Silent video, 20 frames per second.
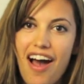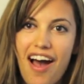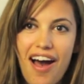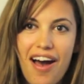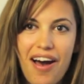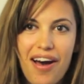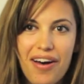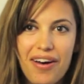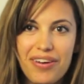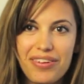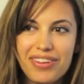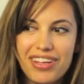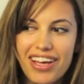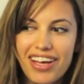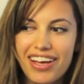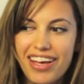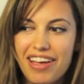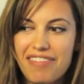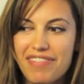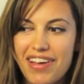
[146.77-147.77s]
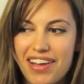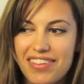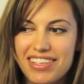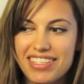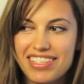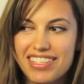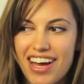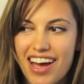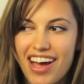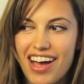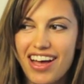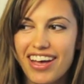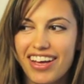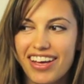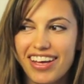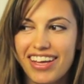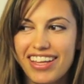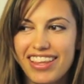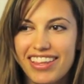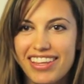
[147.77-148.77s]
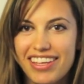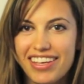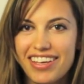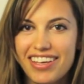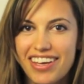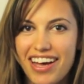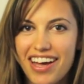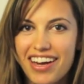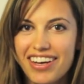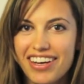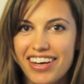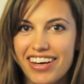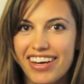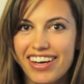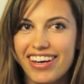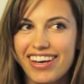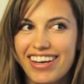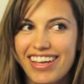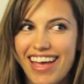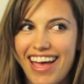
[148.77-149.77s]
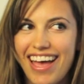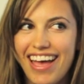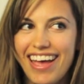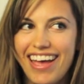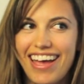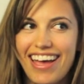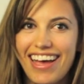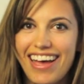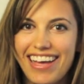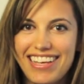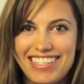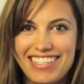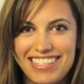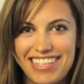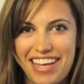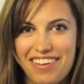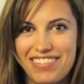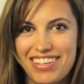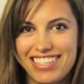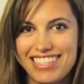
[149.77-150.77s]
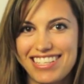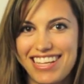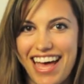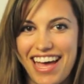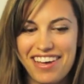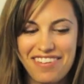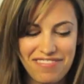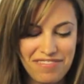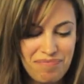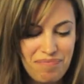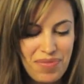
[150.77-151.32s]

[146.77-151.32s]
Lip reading: oh, look, I found this dog in the gutter. Yay, I saved its life.